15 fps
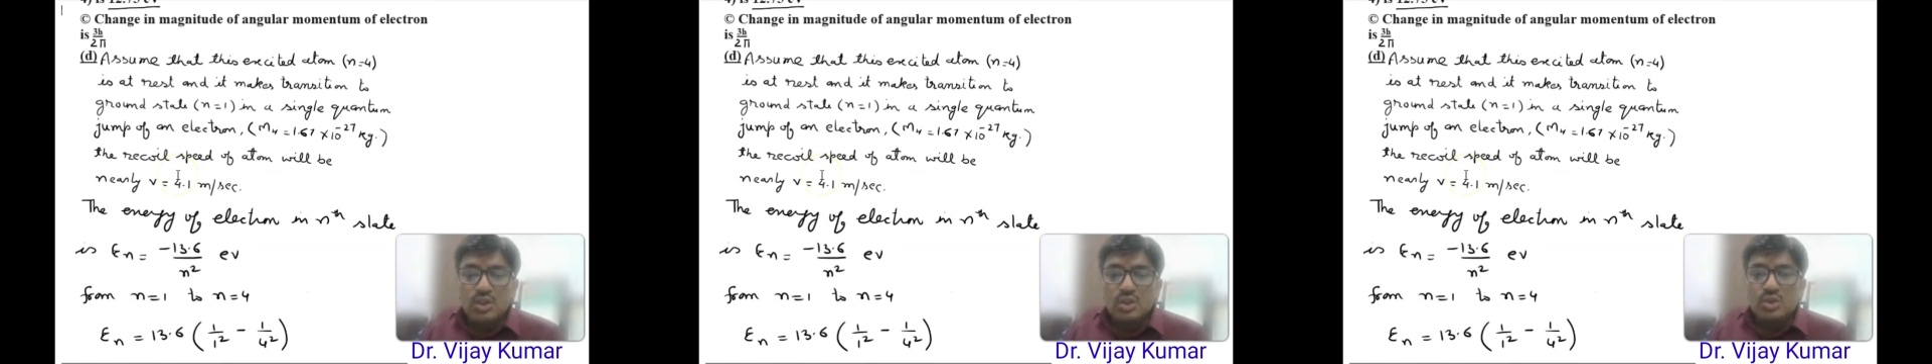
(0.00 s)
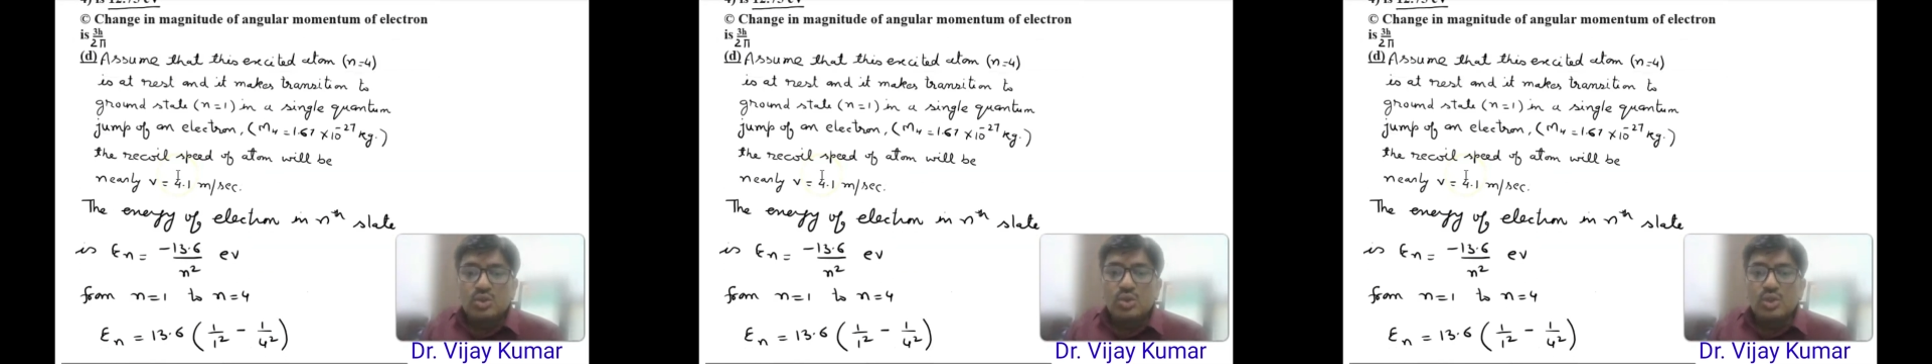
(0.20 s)

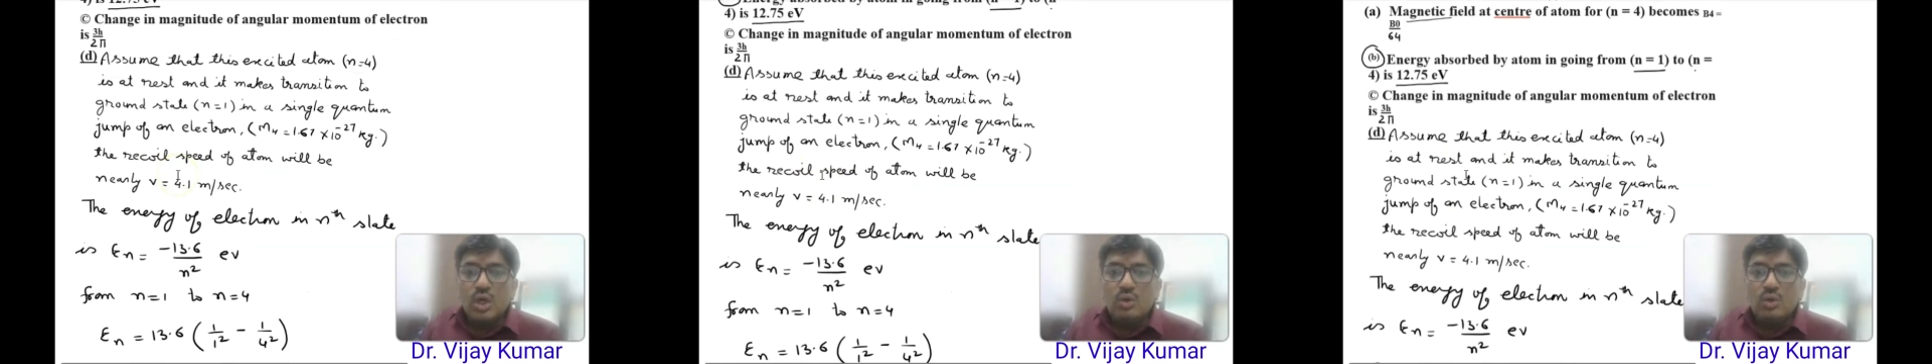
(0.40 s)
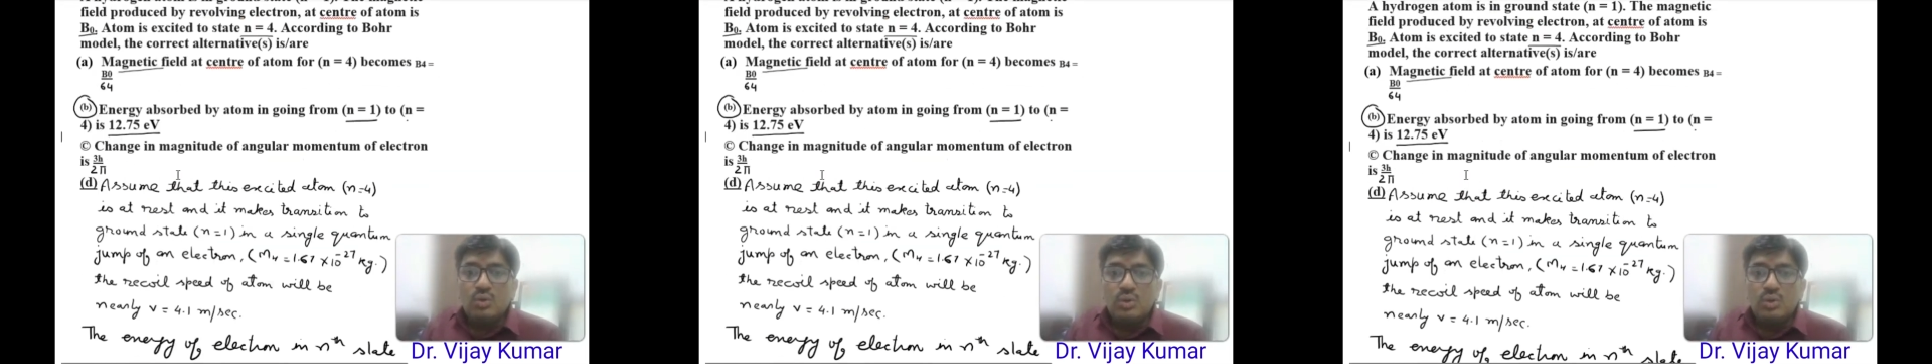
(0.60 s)
So
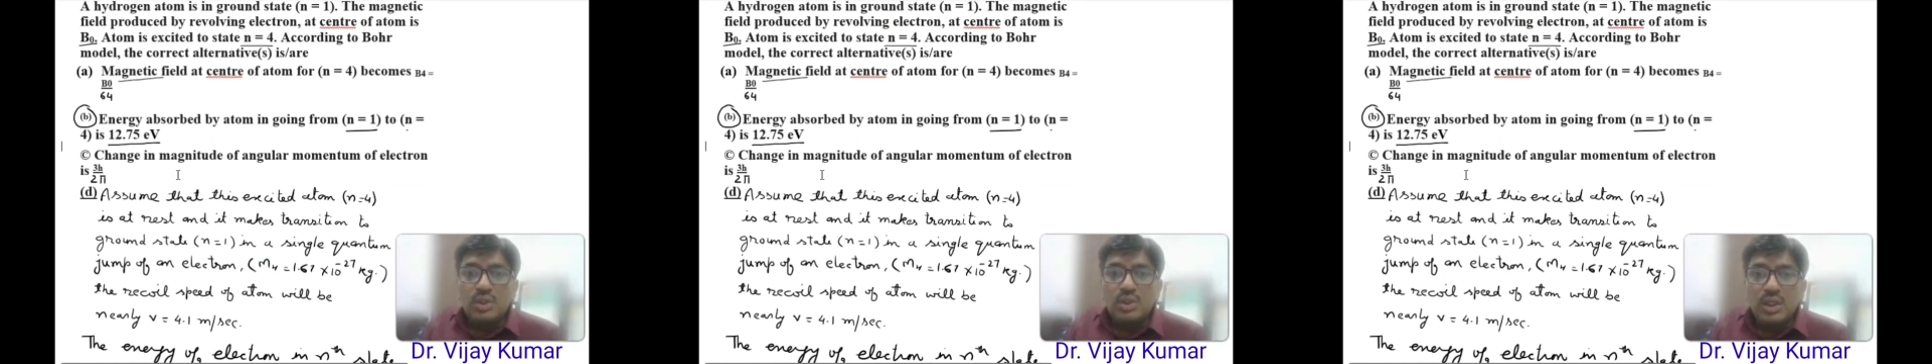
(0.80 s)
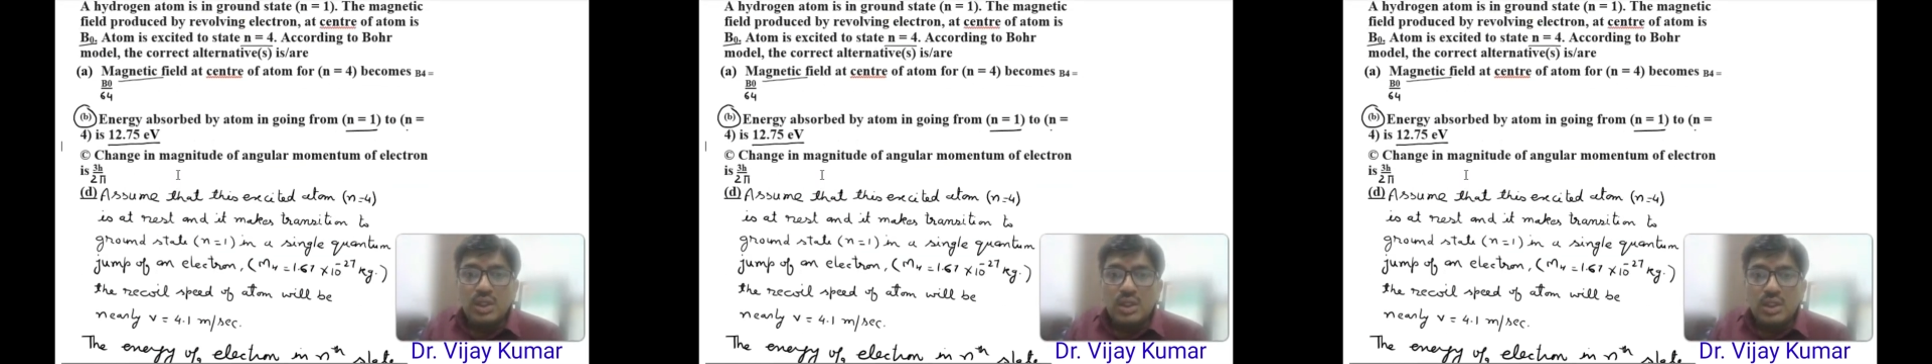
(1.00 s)
now
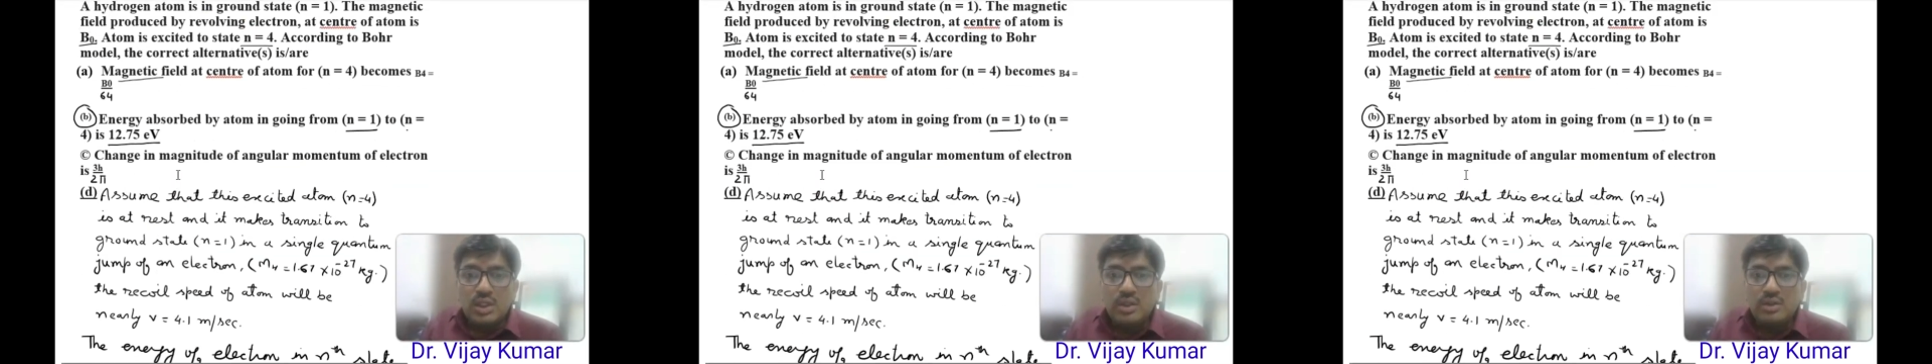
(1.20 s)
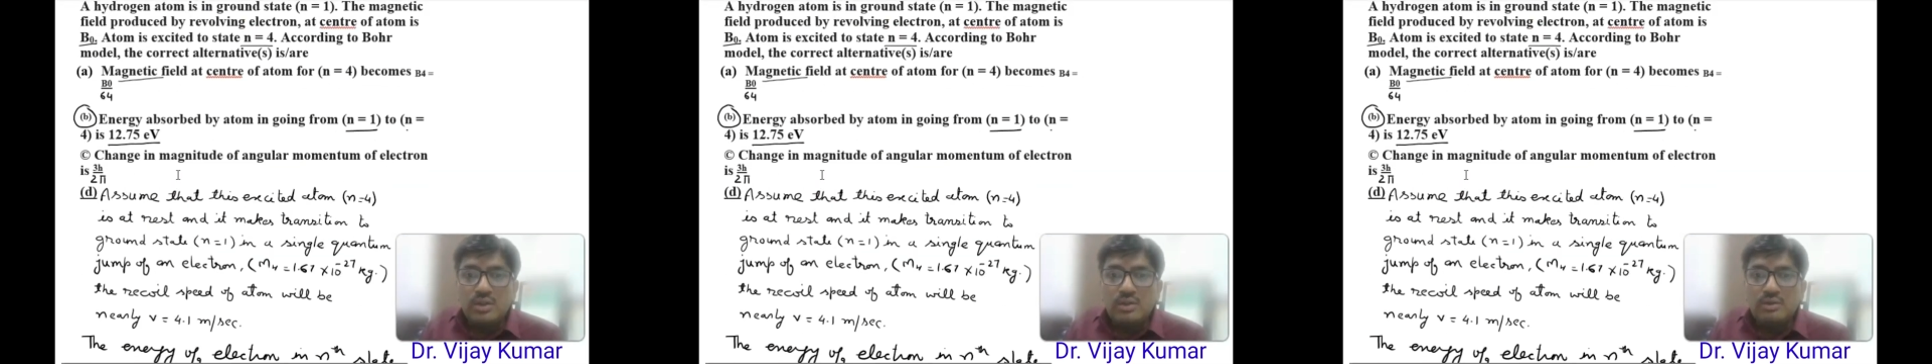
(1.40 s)

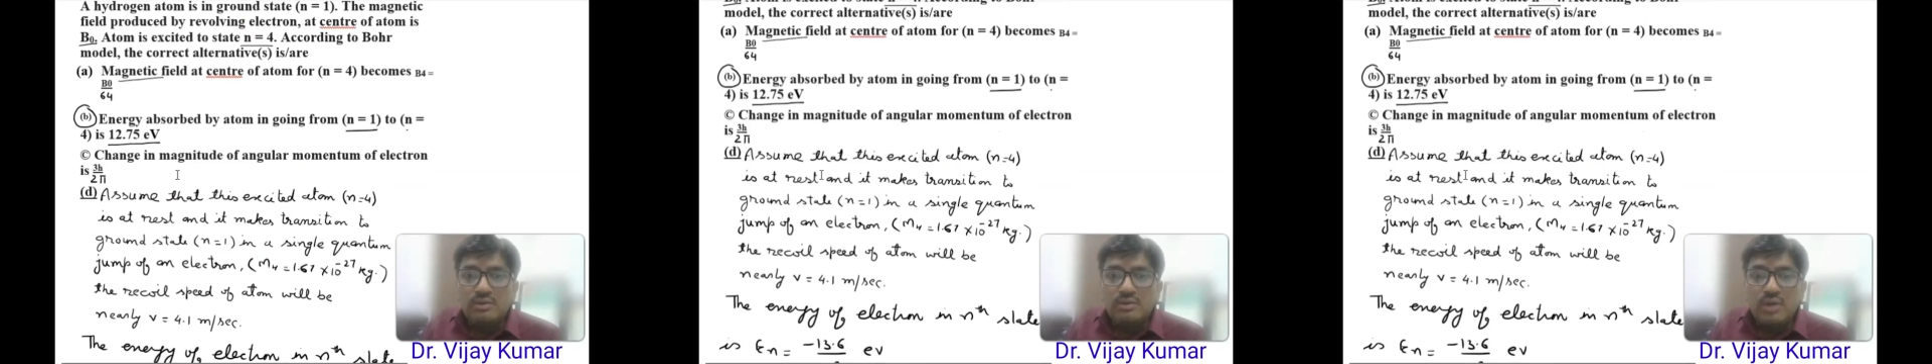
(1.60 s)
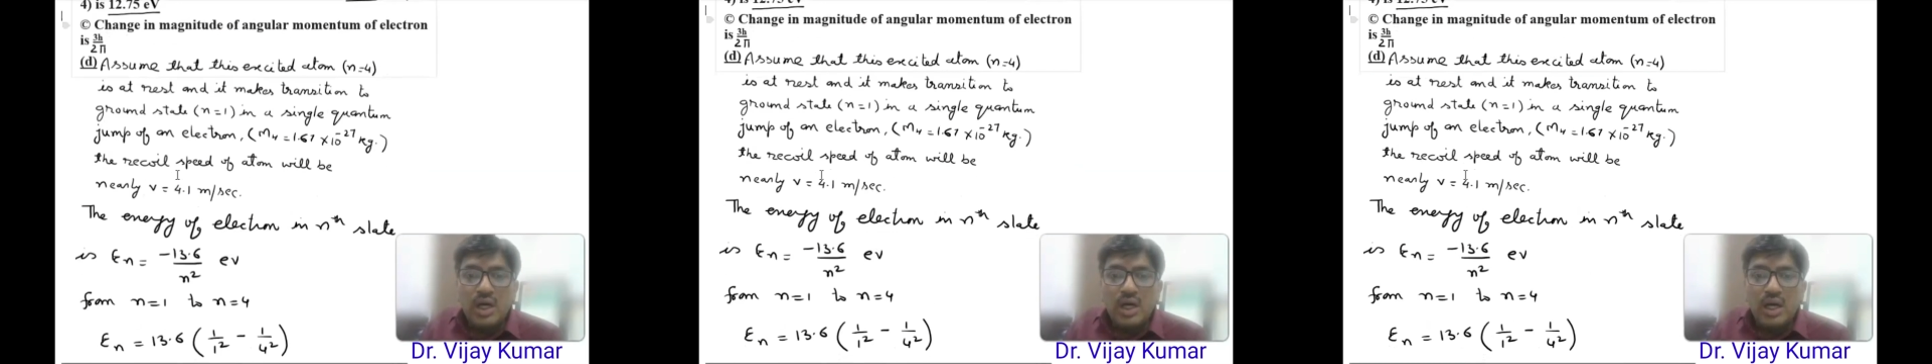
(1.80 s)

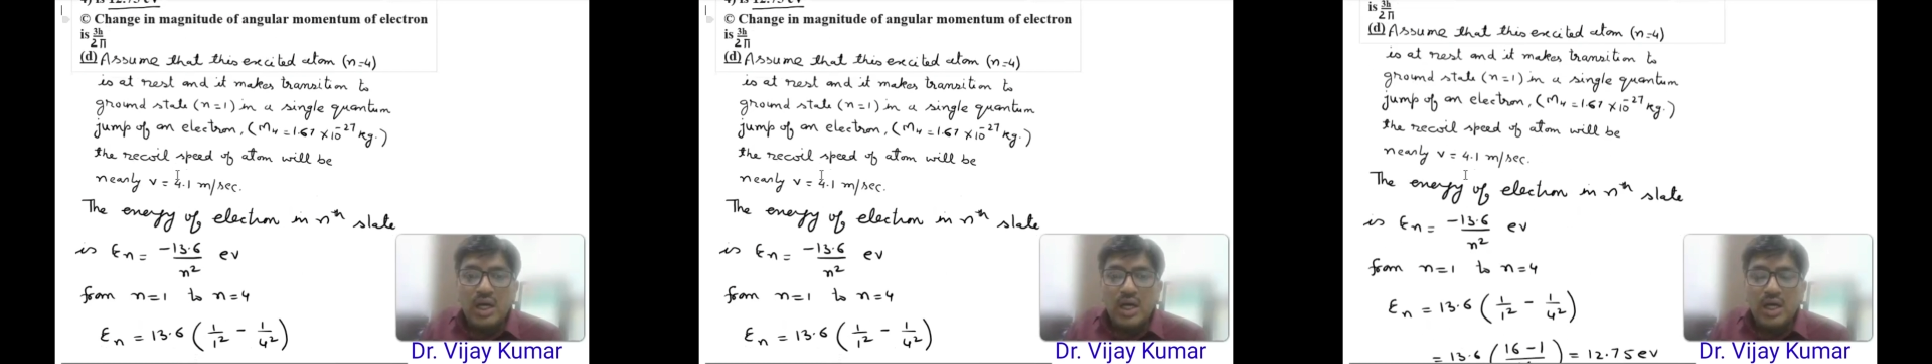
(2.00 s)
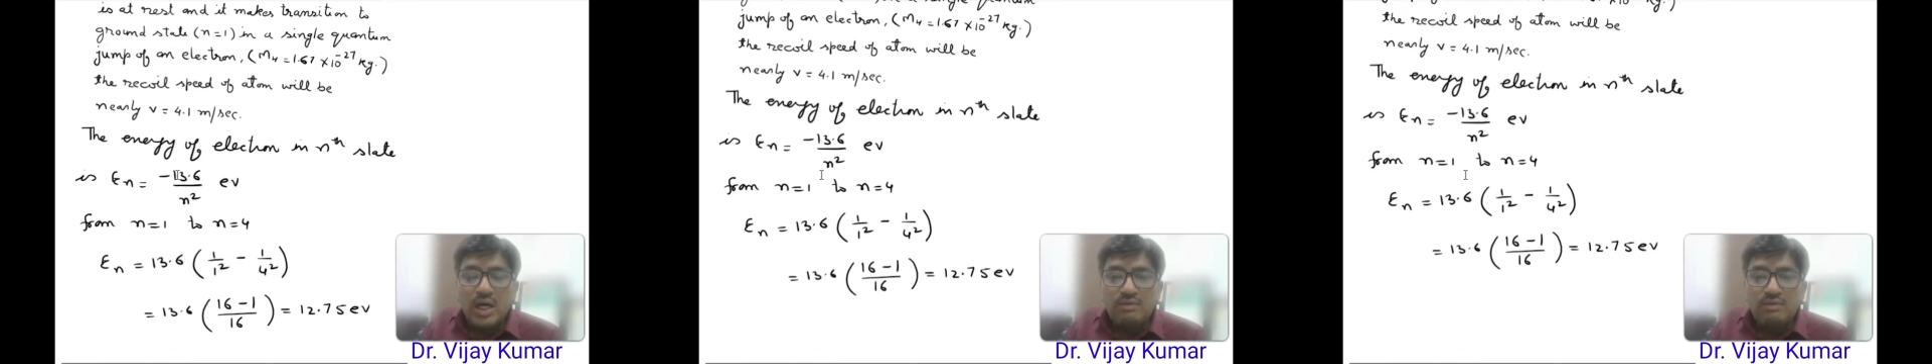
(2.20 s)

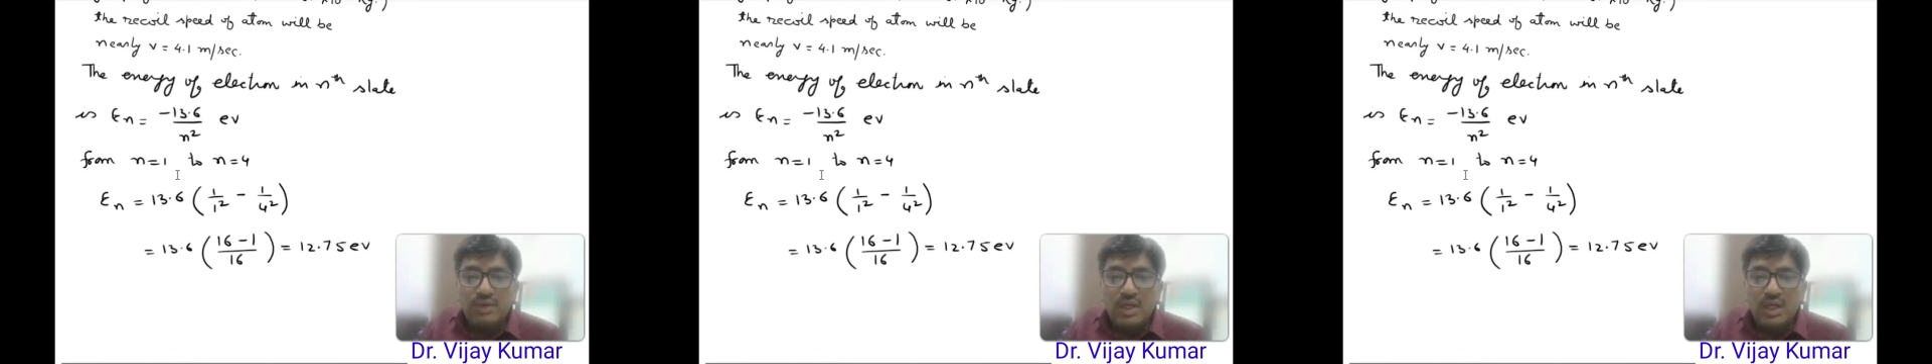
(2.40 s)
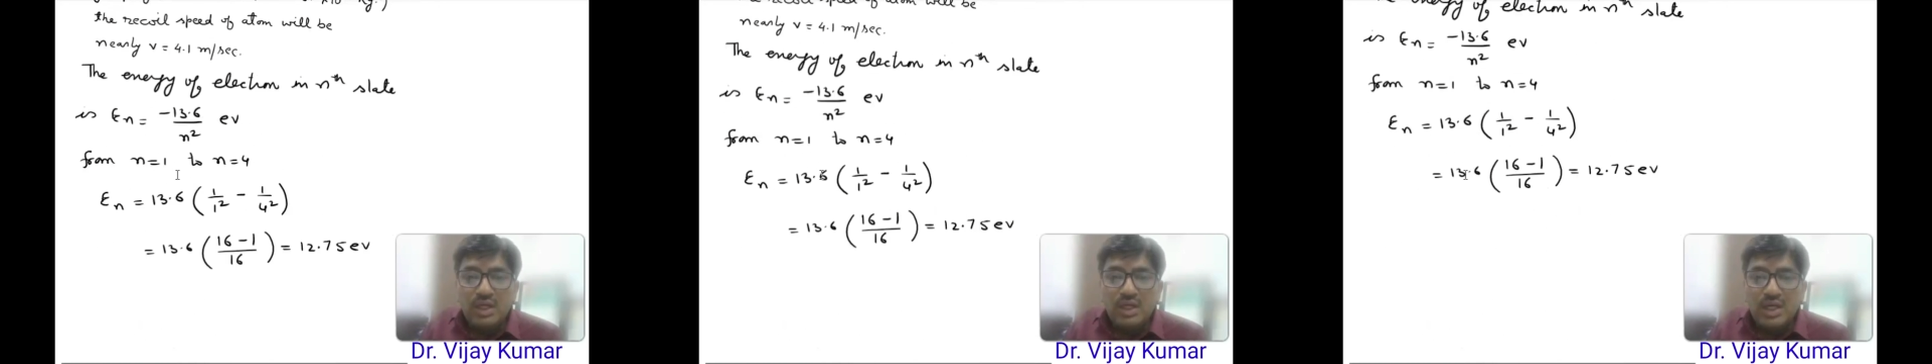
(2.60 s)
I will